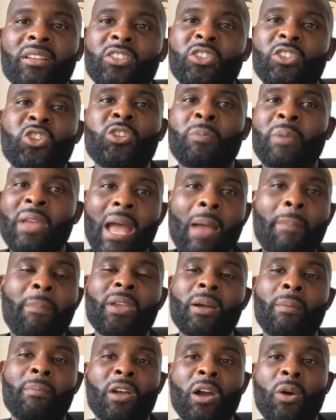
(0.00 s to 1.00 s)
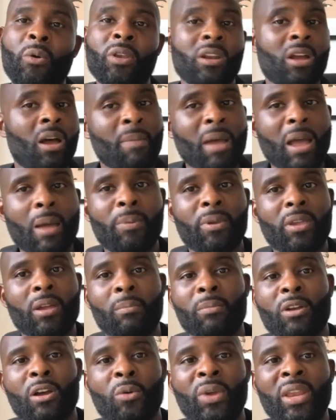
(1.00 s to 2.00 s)
So you should be happy I'm going. I'm happy I'm
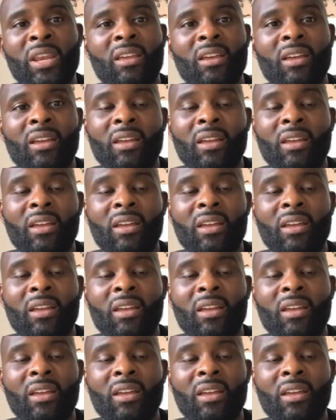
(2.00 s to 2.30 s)
going."